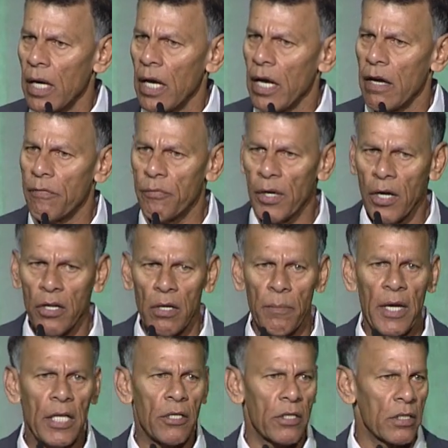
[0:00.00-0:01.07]
If we're going to
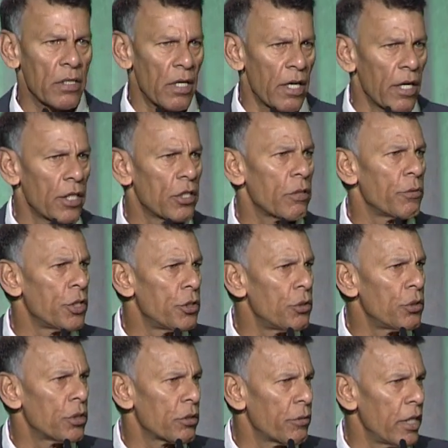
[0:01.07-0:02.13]
meet our target to
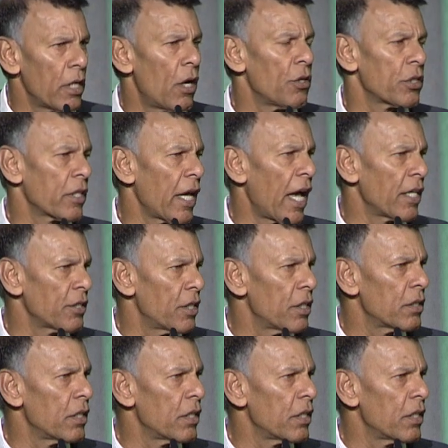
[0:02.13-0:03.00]
reduce greenhouse gases,